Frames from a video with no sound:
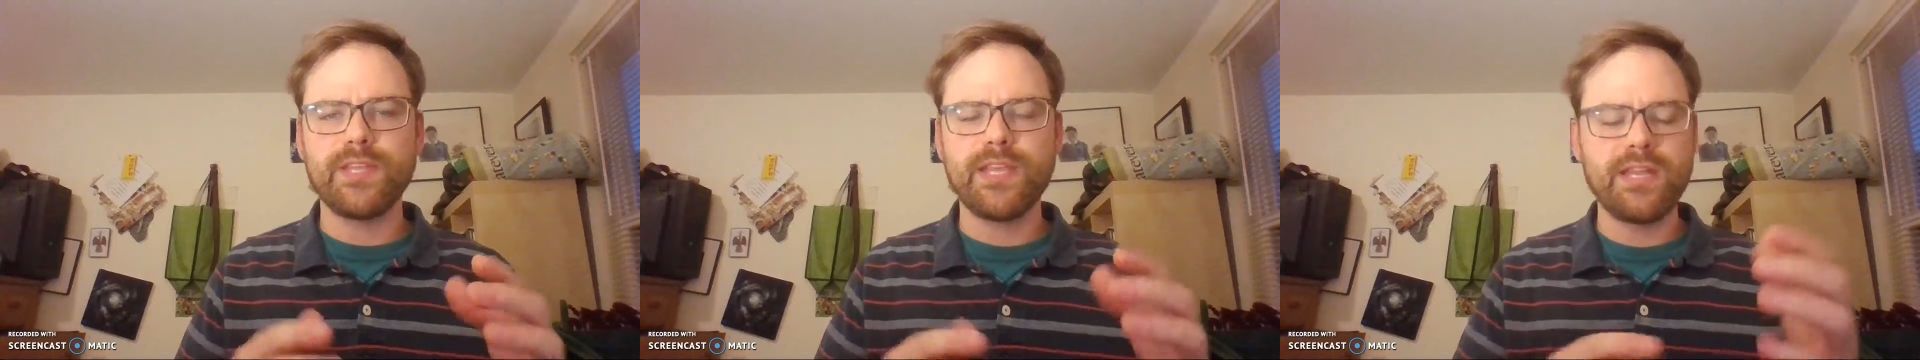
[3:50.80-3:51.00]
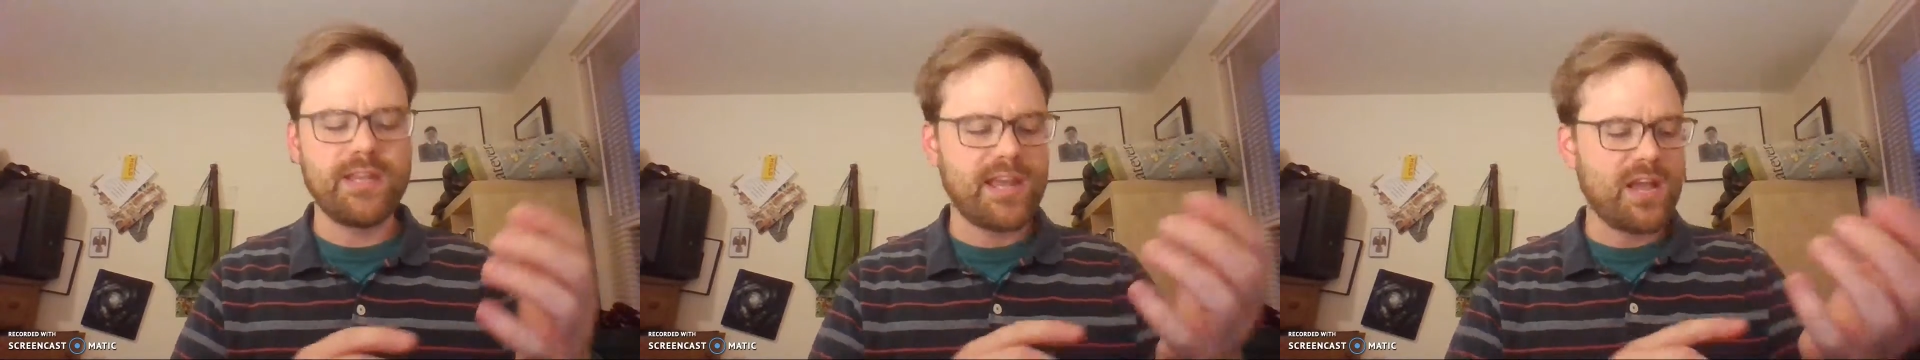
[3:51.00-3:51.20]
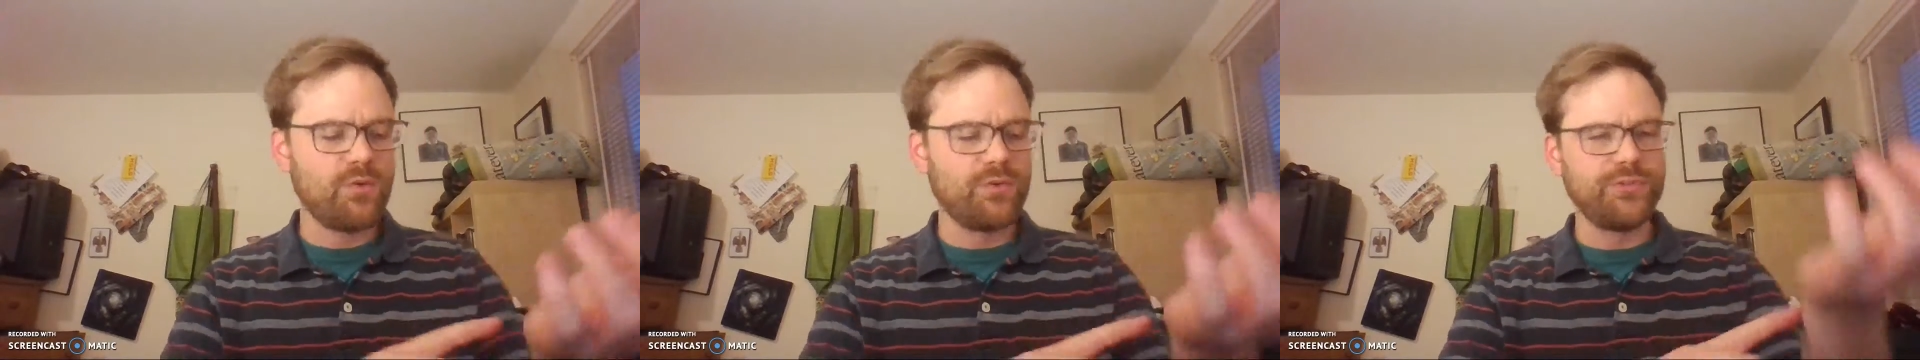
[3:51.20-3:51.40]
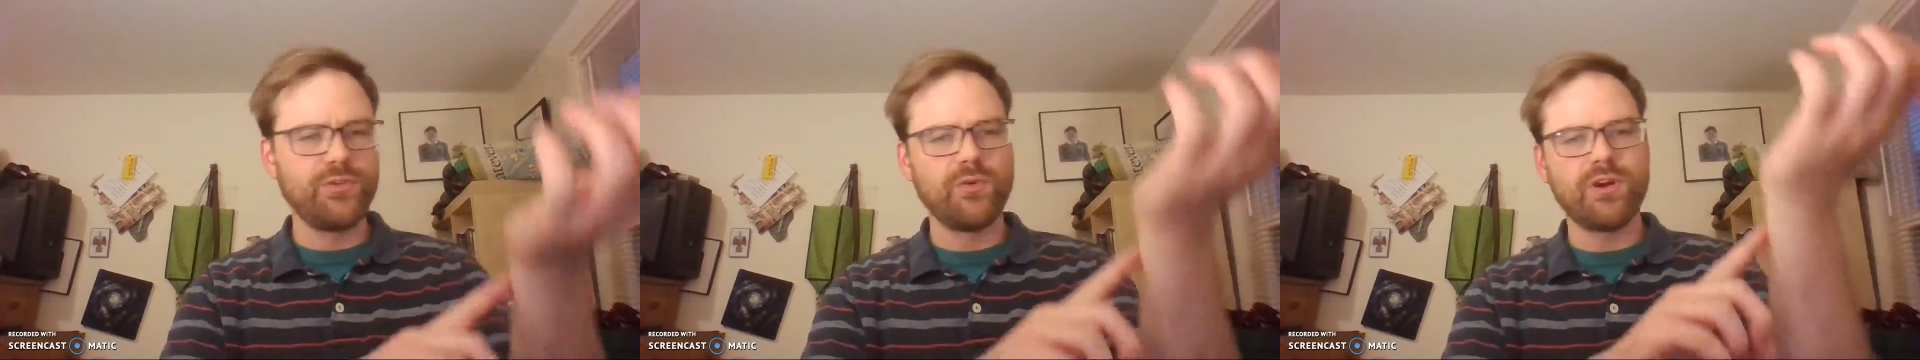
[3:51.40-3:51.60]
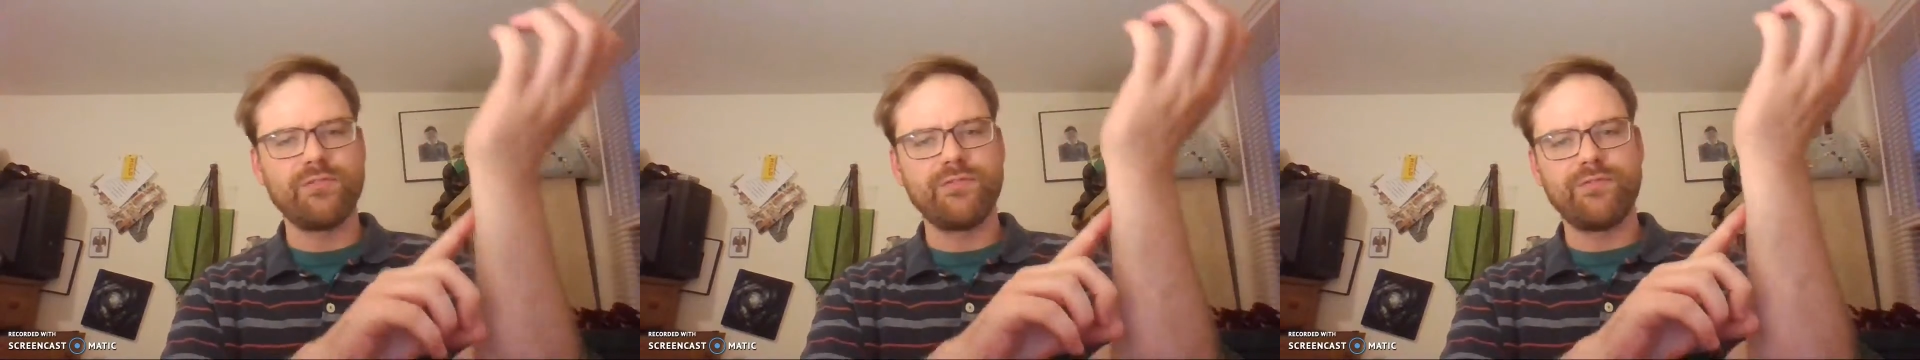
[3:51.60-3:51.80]
And now we'll
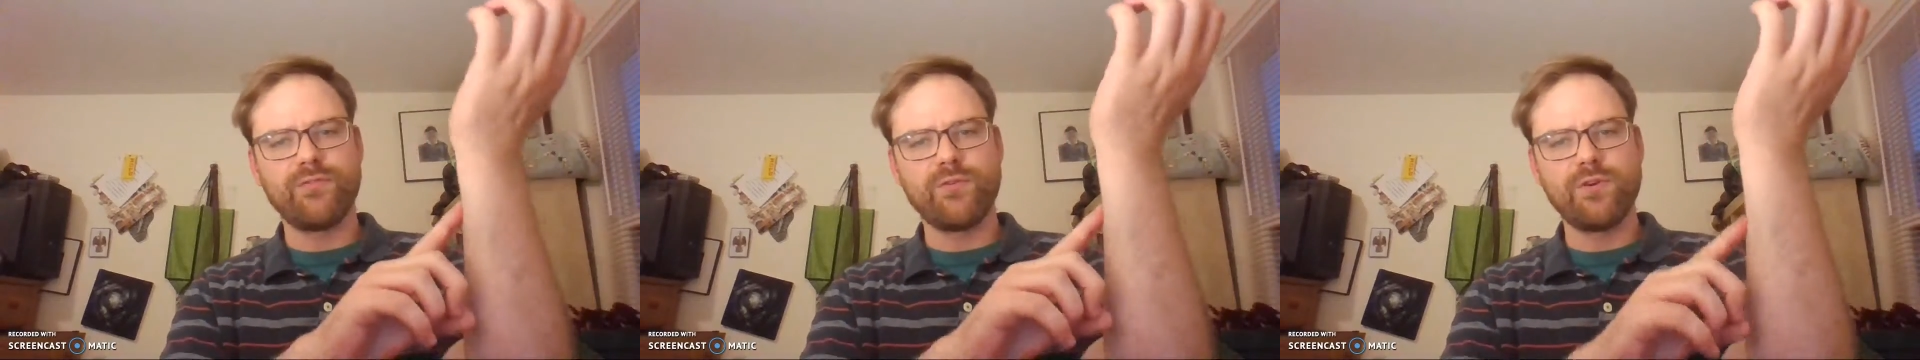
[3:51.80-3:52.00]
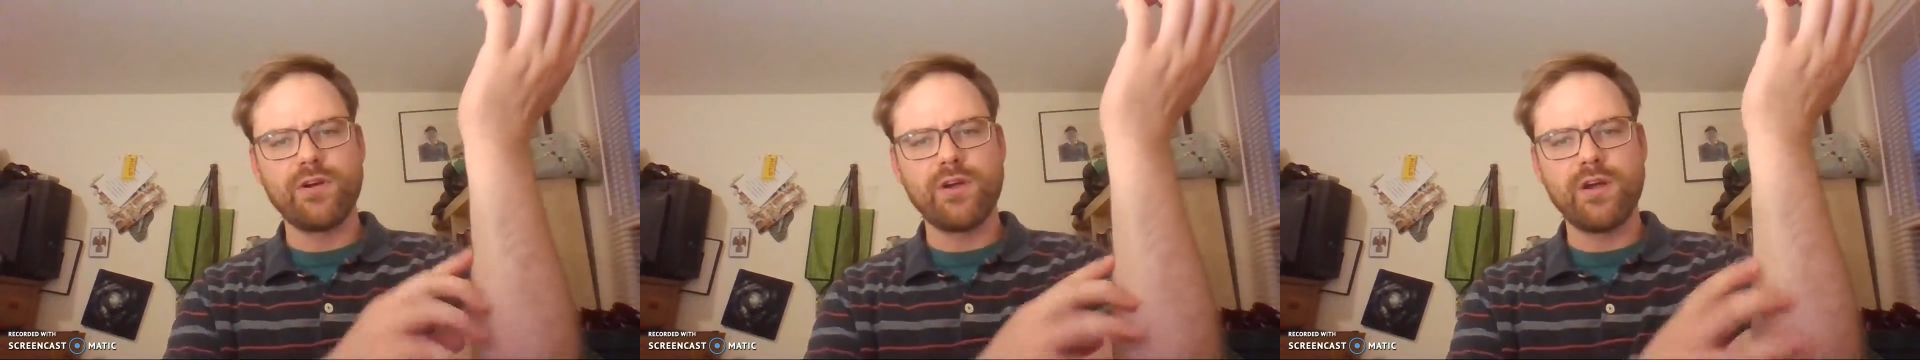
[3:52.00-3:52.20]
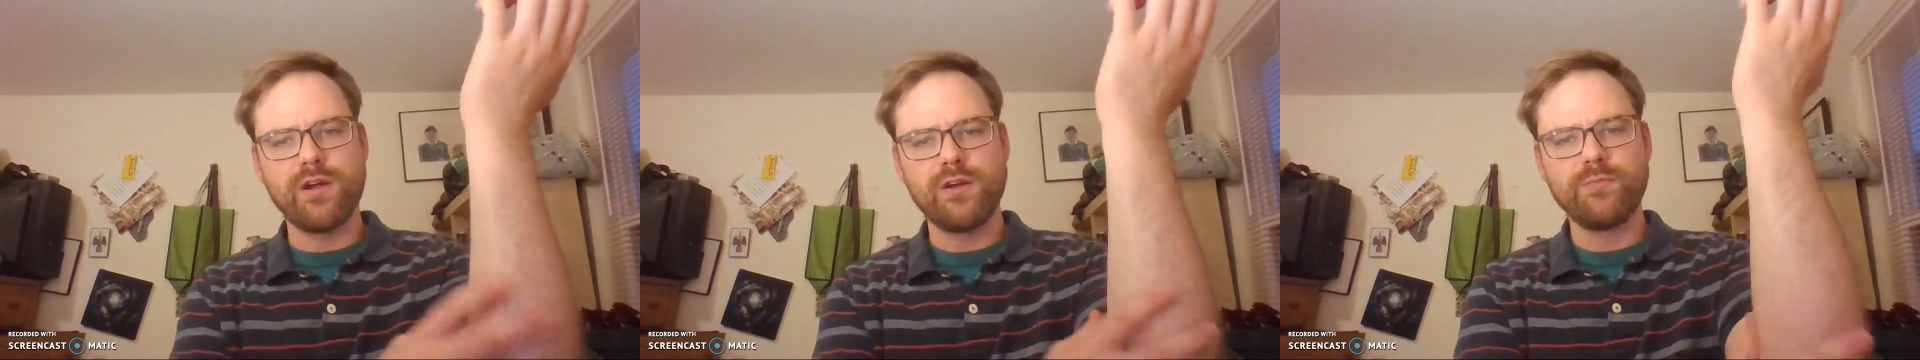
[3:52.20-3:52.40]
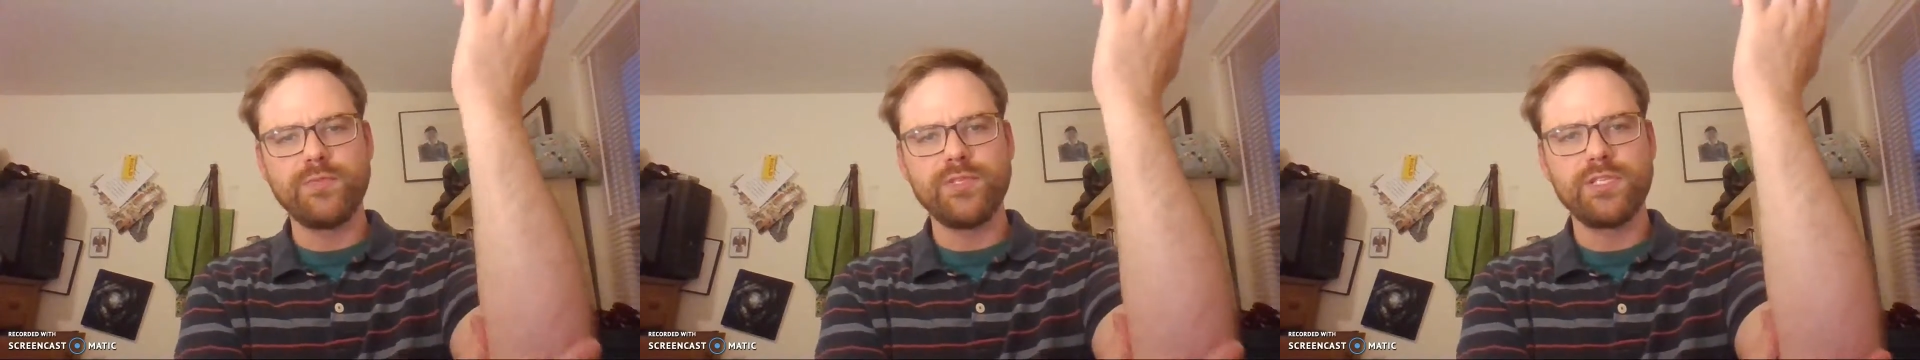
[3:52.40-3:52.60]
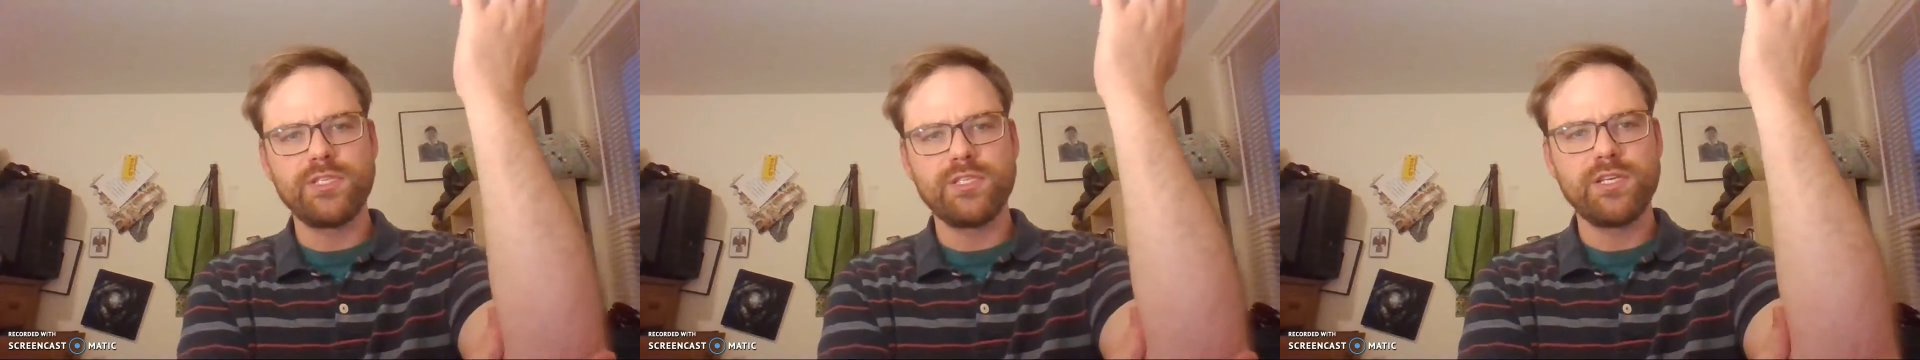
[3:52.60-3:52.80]
do our
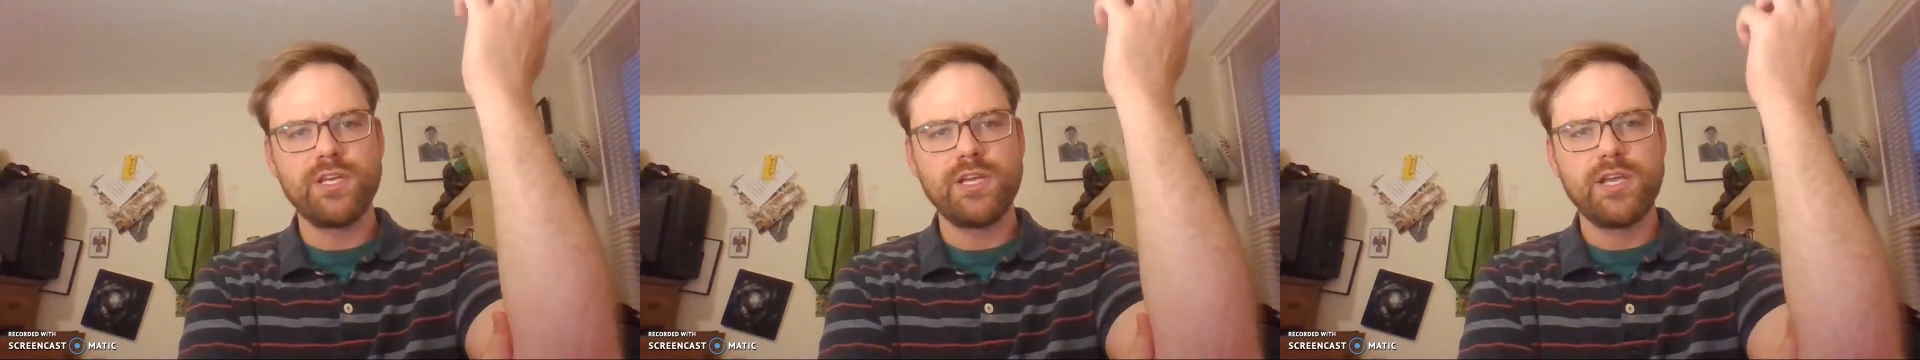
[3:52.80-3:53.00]
forearms